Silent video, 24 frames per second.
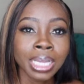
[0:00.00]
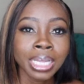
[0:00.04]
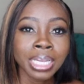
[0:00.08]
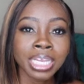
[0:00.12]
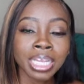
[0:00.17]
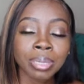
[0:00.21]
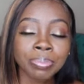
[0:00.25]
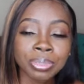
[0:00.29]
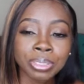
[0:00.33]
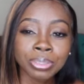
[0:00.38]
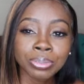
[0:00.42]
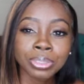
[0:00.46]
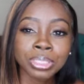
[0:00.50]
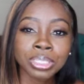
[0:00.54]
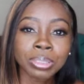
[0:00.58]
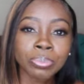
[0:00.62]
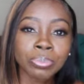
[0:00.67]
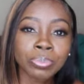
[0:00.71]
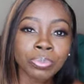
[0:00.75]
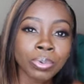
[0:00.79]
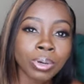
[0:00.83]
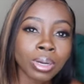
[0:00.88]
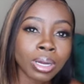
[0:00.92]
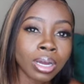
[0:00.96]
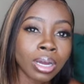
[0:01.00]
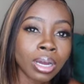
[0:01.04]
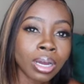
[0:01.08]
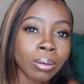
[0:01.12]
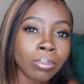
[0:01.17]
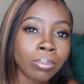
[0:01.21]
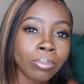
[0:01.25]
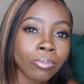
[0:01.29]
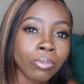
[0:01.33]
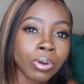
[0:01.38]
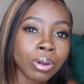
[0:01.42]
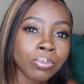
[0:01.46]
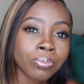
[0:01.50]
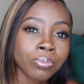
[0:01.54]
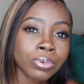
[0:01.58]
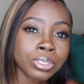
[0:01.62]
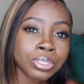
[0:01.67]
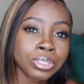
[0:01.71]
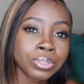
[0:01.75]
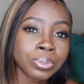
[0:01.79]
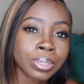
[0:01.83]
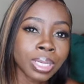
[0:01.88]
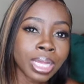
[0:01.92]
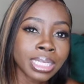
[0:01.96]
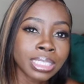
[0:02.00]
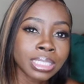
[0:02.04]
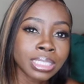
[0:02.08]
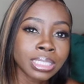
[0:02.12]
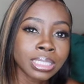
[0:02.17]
Let me know what would you like